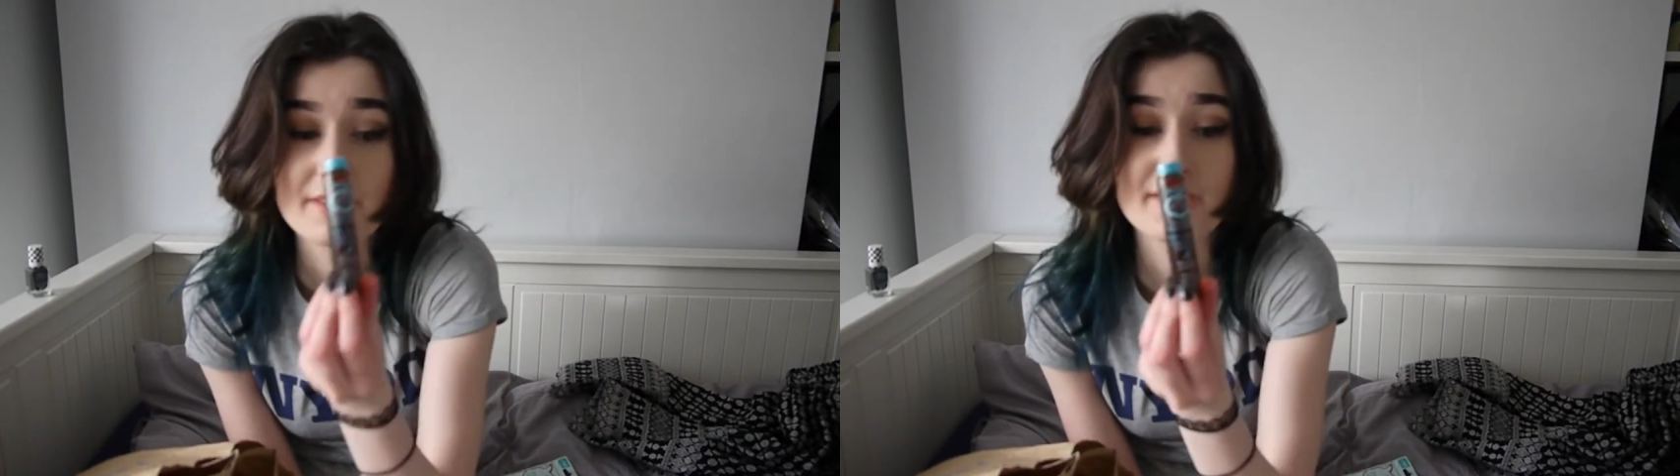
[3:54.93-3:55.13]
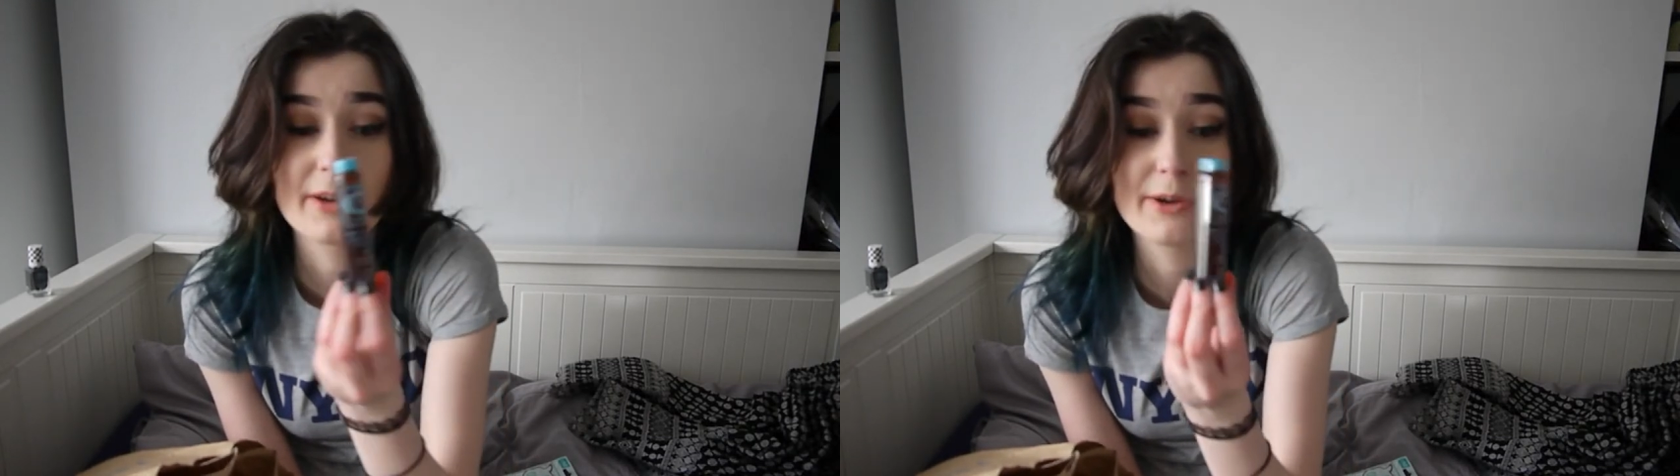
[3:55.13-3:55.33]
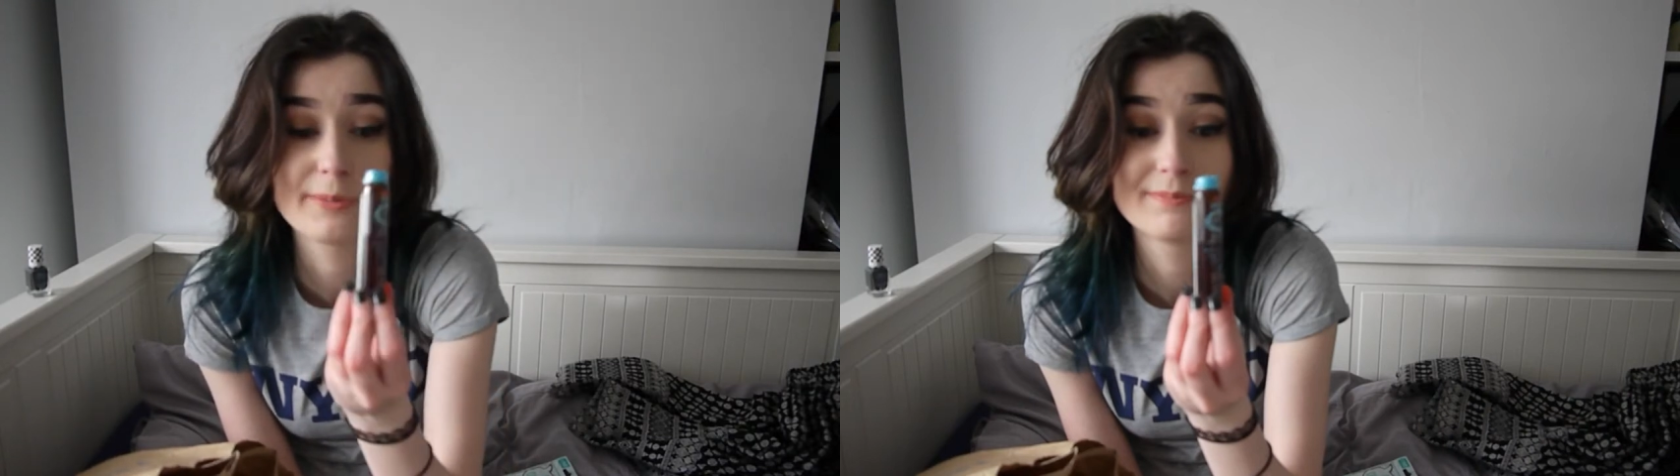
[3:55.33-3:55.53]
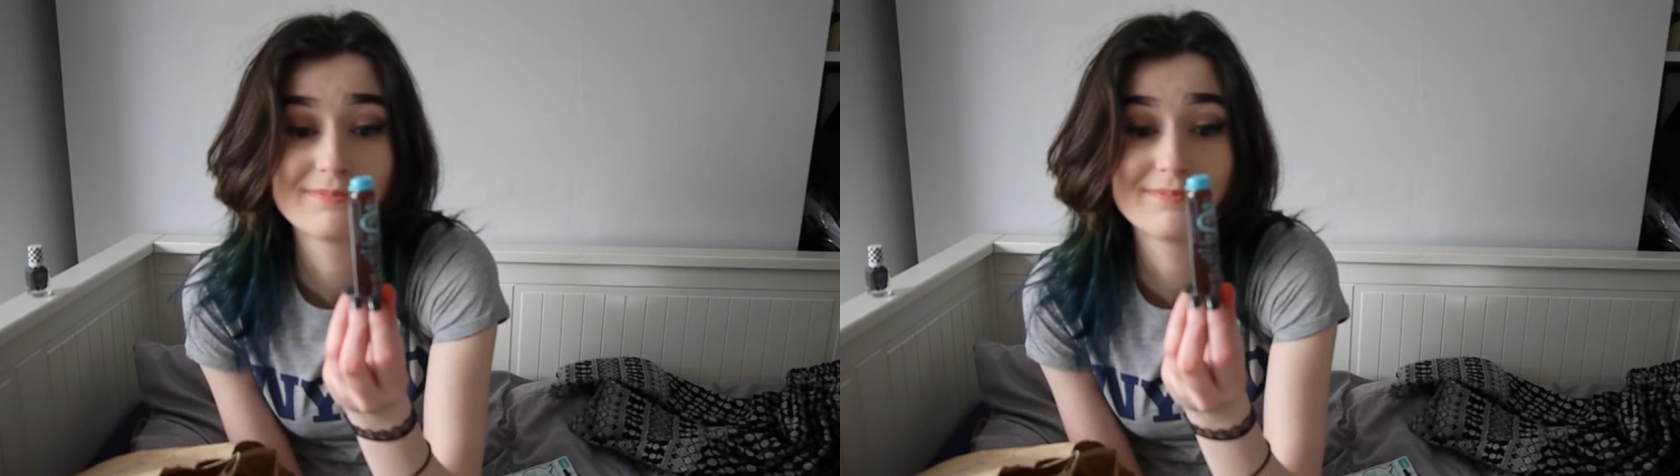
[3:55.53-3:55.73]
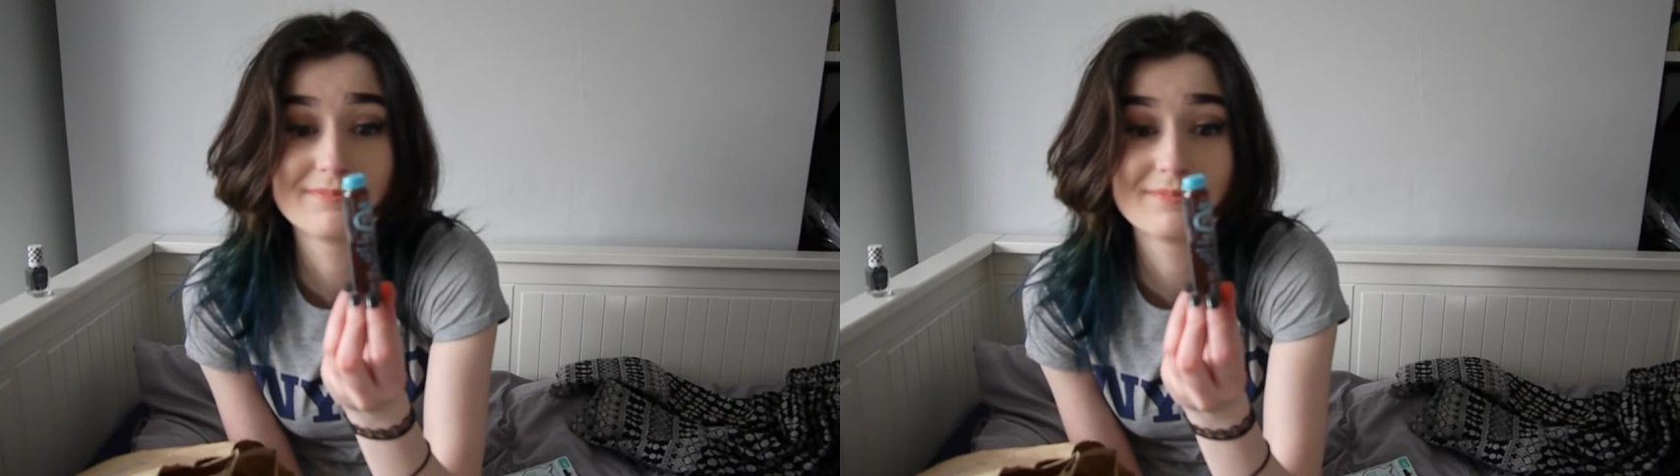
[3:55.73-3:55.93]
So,
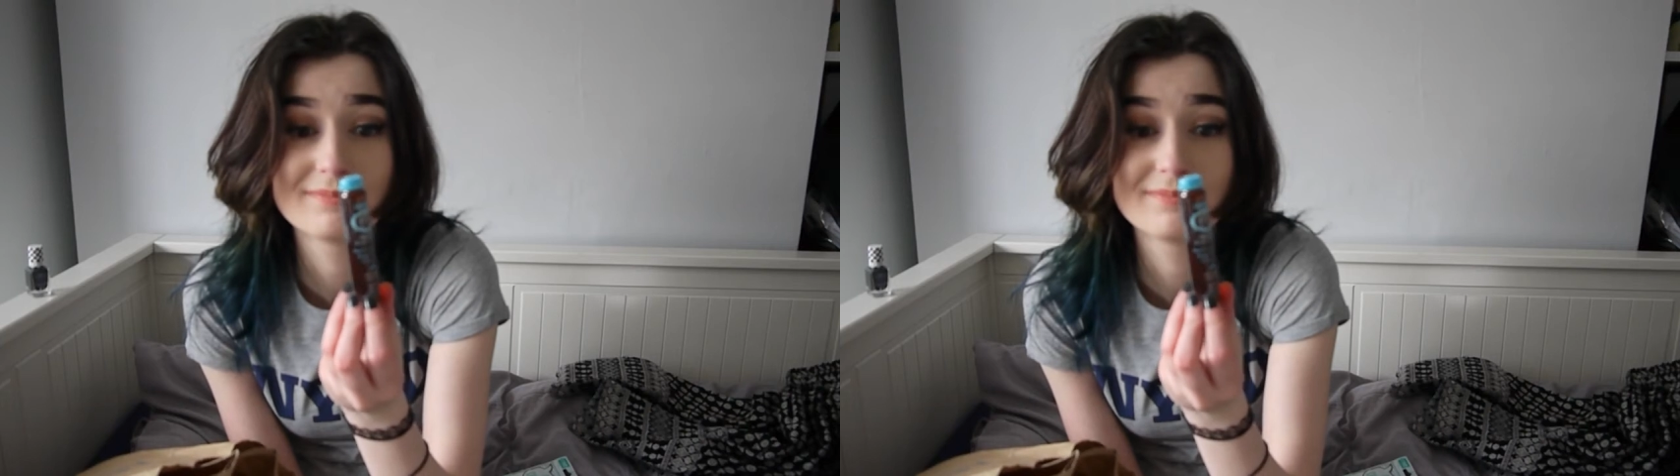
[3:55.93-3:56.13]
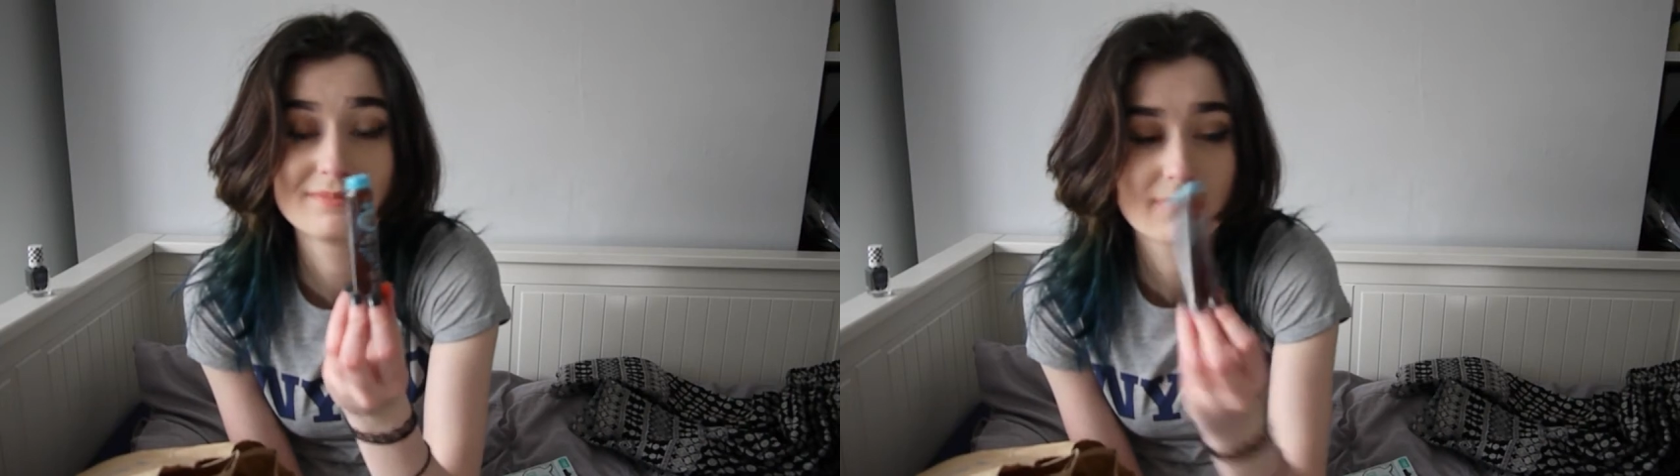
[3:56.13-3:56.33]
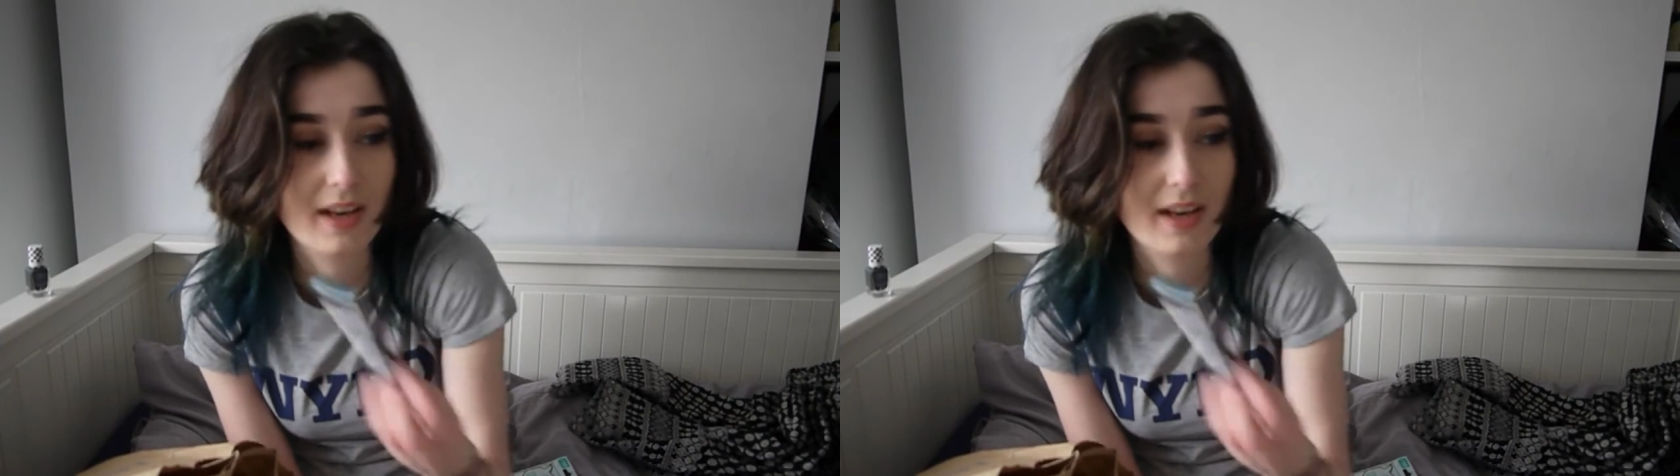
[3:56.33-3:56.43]
and